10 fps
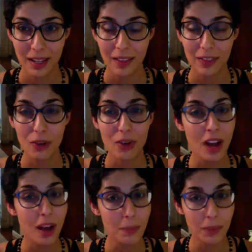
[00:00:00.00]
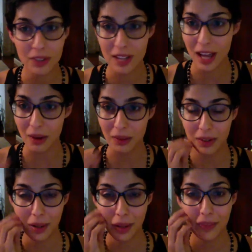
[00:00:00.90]
They're not burned out,
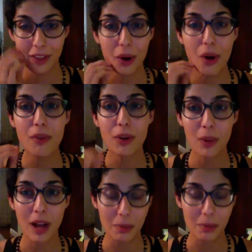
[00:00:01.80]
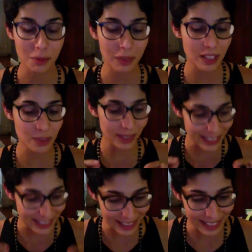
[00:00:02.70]
they're overwhelmed because when they
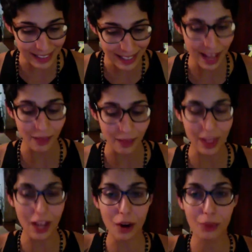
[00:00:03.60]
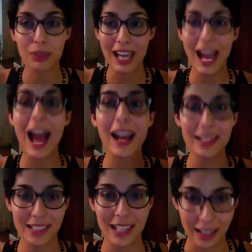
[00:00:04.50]
sit down, they are
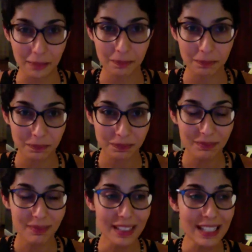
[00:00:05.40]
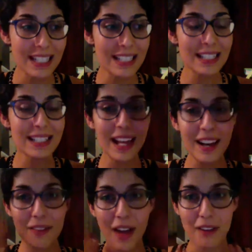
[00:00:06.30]
reacting instead
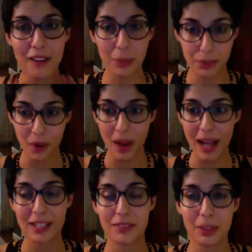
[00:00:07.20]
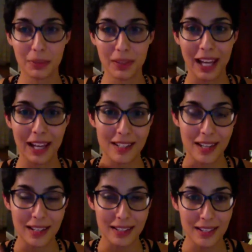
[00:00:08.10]
of having proactively planned
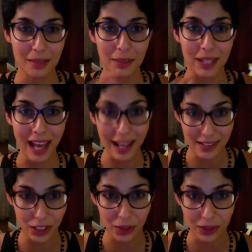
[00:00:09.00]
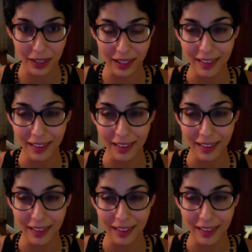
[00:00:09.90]
and simply executing.